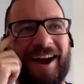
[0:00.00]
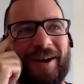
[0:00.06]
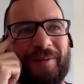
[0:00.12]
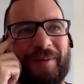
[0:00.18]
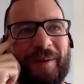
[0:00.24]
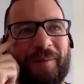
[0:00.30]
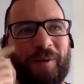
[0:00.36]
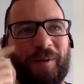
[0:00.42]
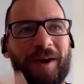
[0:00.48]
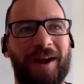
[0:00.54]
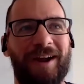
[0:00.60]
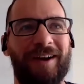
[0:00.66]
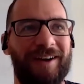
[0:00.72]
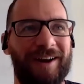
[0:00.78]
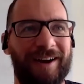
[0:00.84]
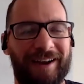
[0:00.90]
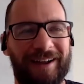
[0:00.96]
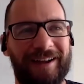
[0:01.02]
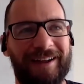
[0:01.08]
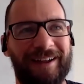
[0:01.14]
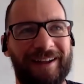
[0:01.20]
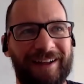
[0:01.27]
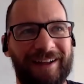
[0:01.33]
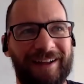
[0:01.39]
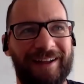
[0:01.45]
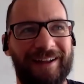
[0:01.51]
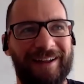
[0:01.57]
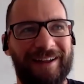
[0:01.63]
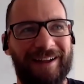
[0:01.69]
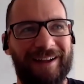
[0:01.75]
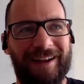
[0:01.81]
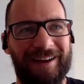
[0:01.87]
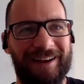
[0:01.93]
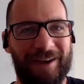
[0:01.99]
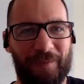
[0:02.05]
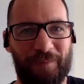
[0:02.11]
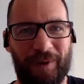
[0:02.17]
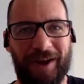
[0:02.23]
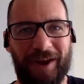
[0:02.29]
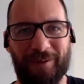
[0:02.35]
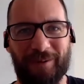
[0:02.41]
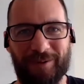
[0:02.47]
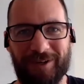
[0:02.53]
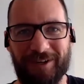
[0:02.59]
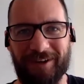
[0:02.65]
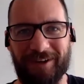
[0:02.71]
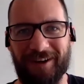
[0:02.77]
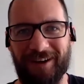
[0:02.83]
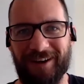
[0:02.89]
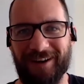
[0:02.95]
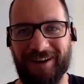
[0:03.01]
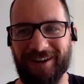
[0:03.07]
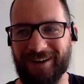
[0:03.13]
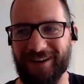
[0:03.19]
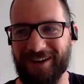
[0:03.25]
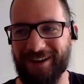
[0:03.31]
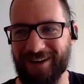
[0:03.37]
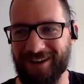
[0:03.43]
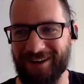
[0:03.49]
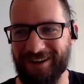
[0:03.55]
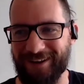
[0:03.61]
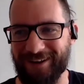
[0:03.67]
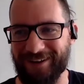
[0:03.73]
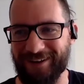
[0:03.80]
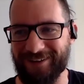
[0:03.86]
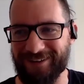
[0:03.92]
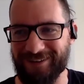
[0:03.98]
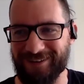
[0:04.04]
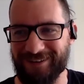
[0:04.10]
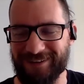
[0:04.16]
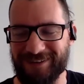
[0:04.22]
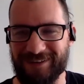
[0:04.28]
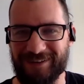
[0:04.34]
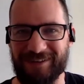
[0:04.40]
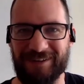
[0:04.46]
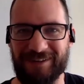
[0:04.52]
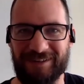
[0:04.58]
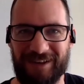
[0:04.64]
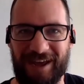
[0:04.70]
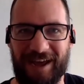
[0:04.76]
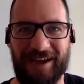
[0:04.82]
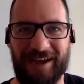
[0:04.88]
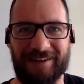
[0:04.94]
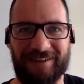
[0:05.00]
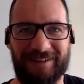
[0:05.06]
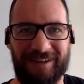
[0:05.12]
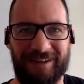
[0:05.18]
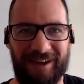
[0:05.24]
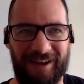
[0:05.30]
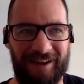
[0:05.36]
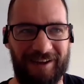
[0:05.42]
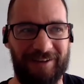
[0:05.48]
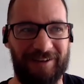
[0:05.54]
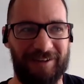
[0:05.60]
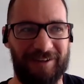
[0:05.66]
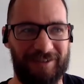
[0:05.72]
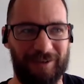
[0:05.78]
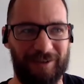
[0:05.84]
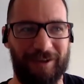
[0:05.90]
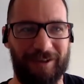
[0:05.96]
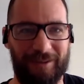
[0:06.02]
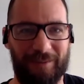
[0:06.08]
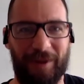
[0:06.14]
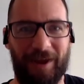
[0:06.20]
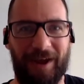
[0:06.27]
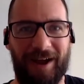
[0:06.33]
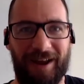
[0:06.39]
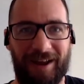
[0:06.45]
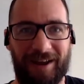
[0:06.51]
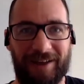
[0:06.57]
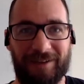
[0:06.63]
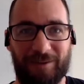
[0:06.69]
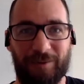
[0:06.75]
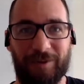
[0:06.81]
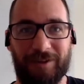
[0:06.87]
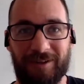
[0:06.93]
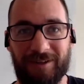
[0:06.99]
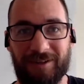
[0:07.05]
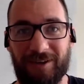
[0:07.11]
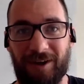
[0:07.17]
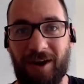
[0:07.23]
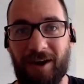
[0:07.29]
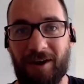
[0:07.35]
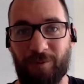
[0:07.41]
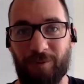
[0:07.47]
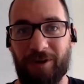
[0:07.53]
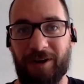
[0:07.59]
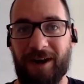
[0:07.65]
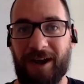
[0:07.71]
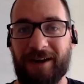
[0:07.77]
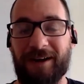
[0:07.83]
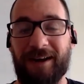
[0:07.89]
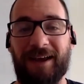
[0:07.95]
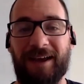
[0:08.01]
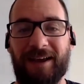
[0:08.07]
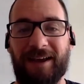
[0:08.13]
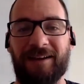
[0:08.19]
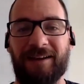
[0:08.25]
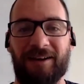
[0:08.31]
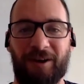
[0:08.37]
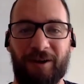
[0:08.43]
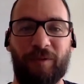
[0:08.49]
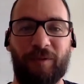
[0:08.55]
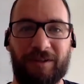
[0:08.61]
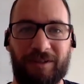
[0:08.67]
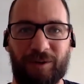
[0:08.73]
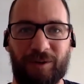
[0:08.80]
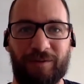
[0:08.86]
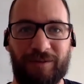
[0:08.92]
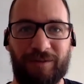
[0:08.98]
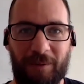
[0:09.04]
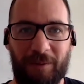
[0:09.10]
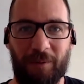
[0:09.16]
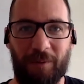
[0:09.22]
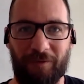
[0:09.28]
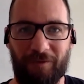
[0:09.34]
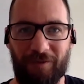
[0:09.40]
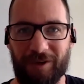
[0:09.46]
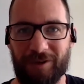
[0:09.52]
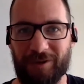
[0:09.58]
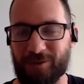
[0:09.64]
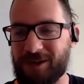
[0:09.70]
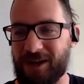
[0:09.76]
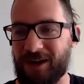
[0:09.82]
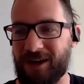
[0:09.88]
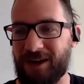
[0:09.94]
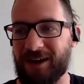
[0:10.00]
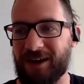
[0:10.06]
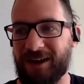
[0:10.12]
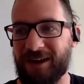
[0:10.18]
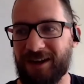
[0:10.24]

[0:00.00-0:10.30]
I remember wearing uh, like a button up shirt and slacks and just looking the part as a wood designer would in Adelaide, you know, in this sort of semi-professional setting.